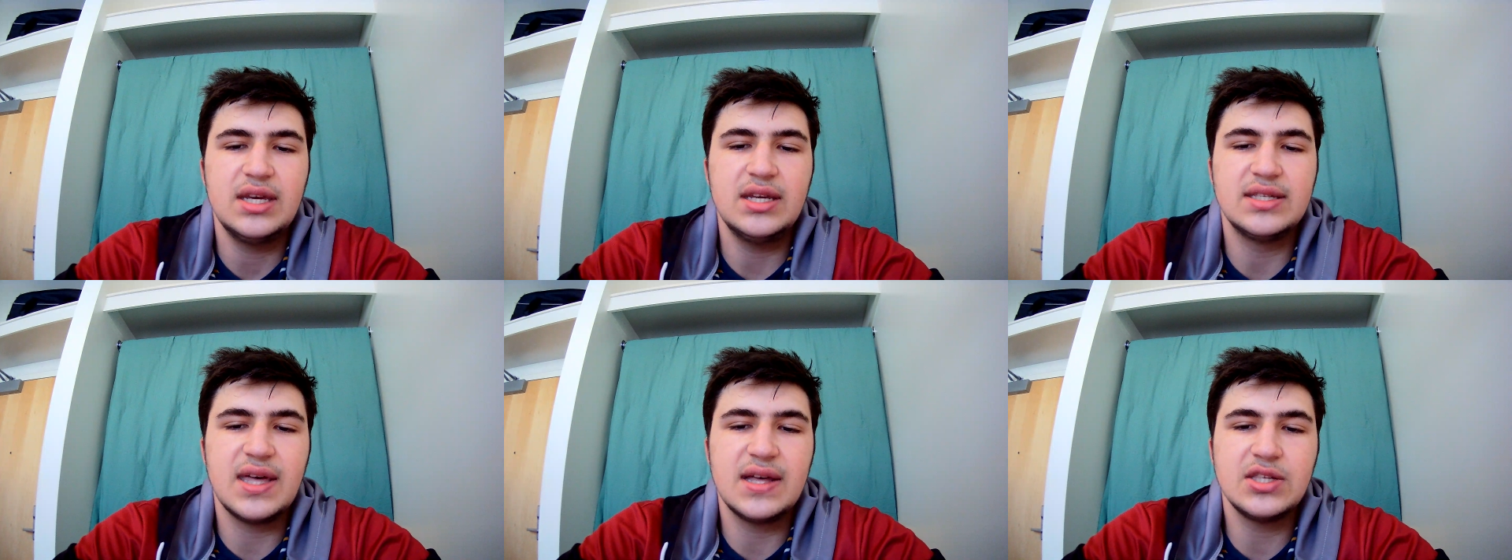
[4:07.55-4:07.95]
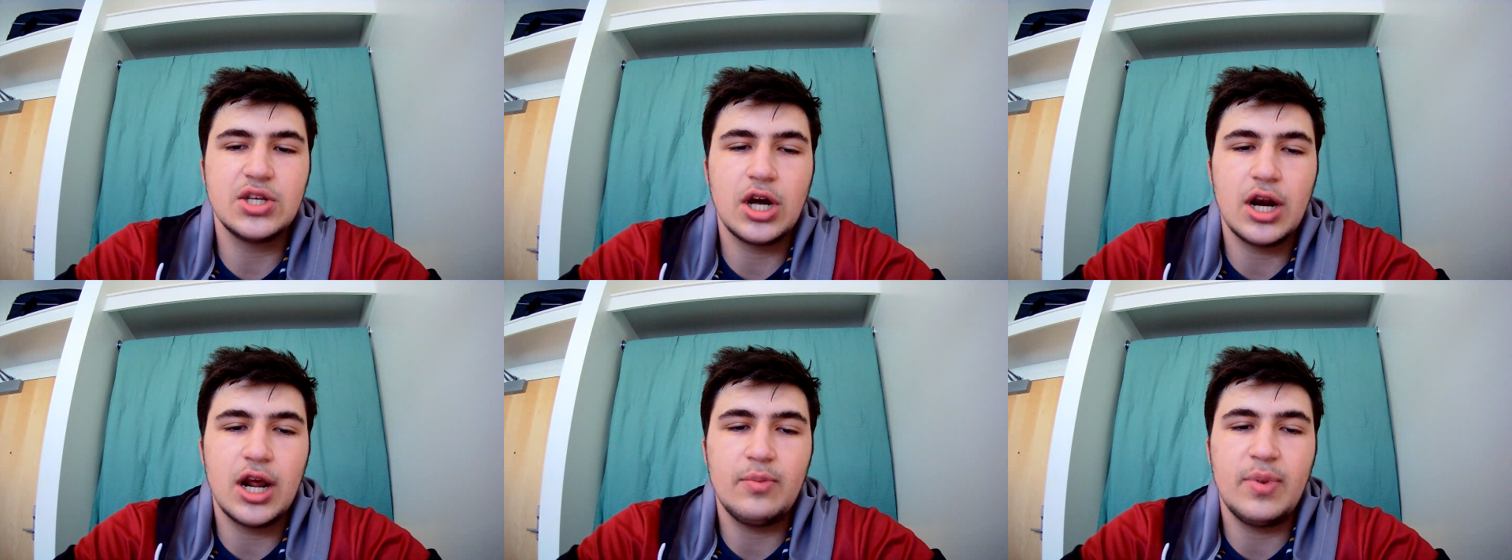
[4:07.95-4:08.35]
He's then
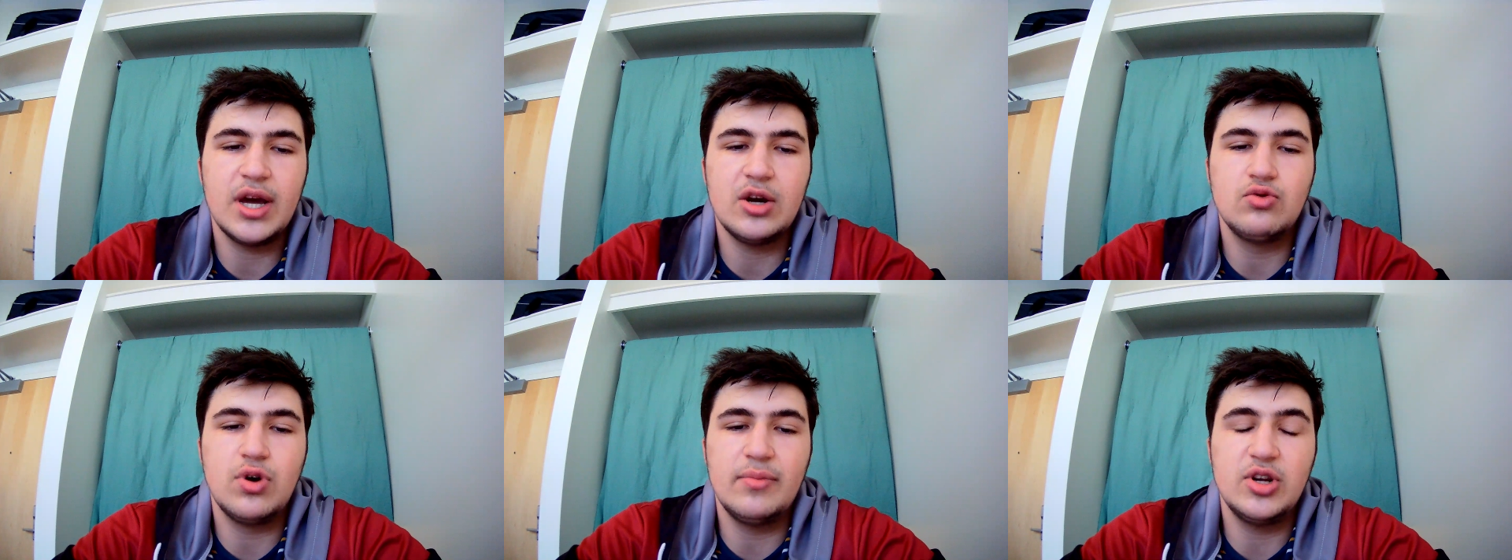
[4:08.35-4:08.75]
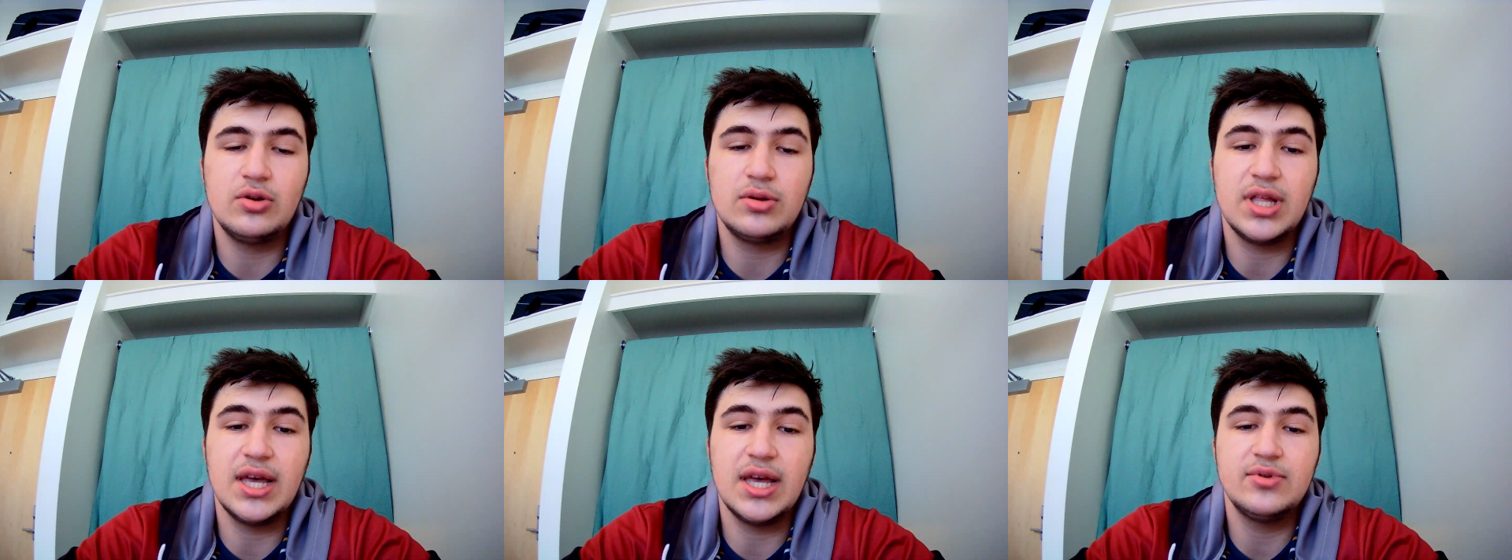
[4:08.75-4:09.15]
sought out by a woman who
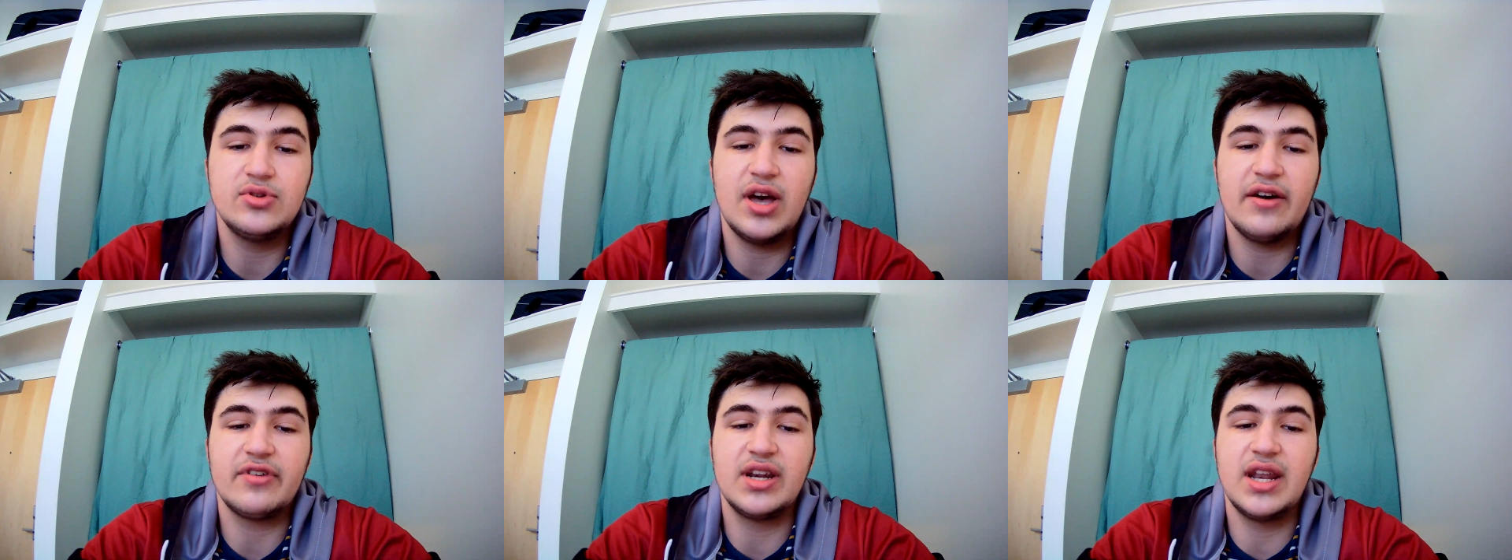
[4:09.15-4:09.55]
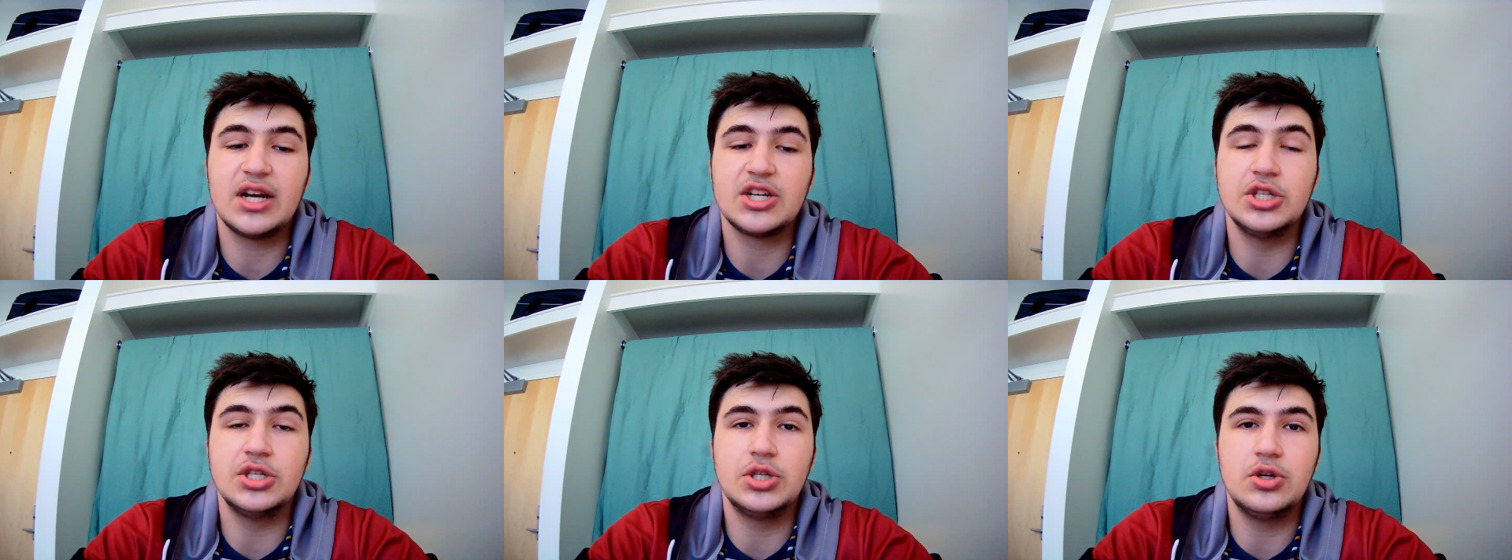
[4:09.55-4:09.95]
claims to have
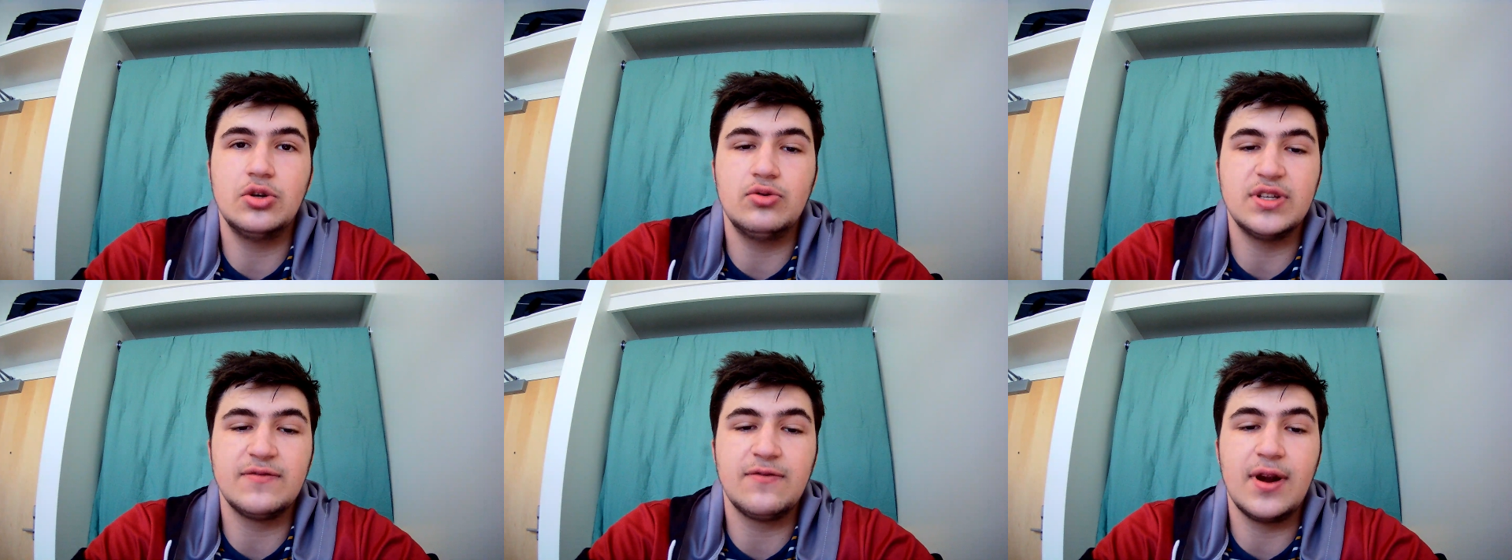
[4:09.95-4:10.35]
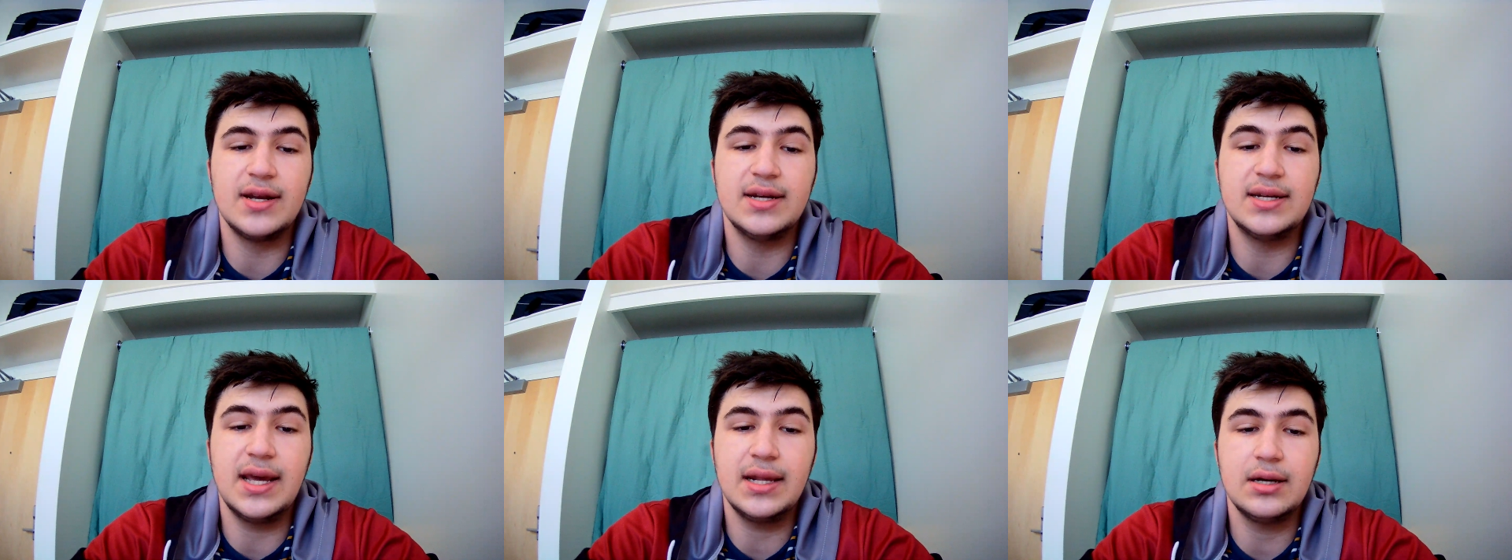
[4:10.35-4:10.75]
connections to his
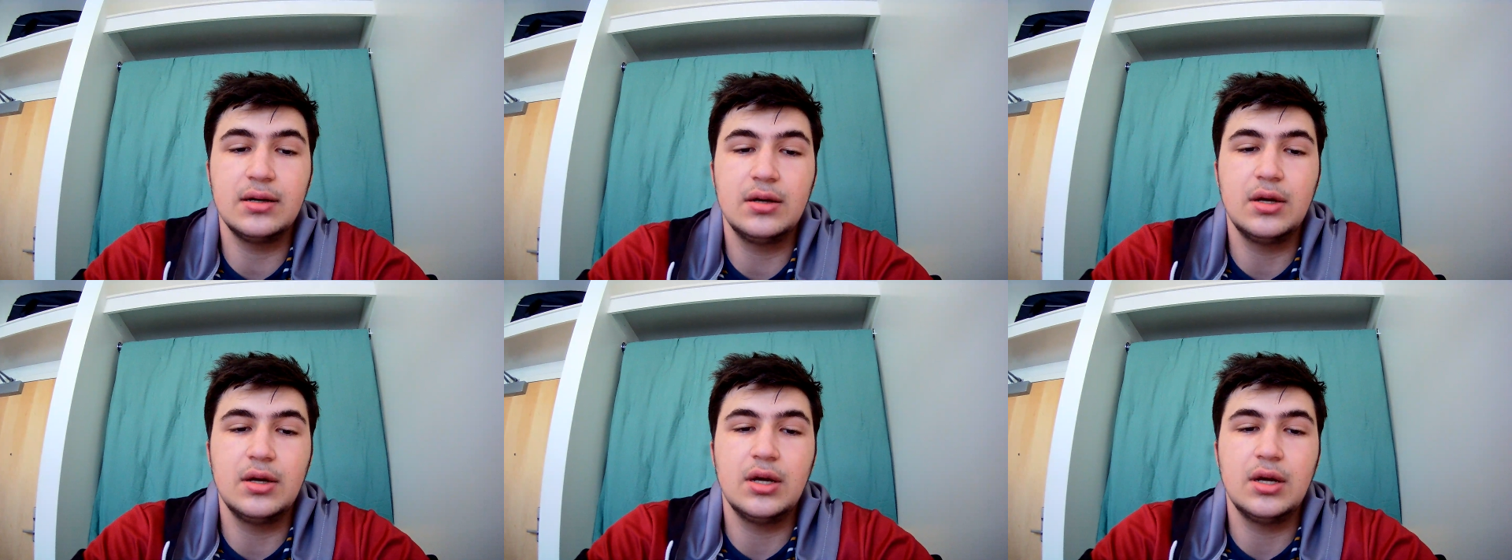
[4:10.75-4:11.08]
friend Data.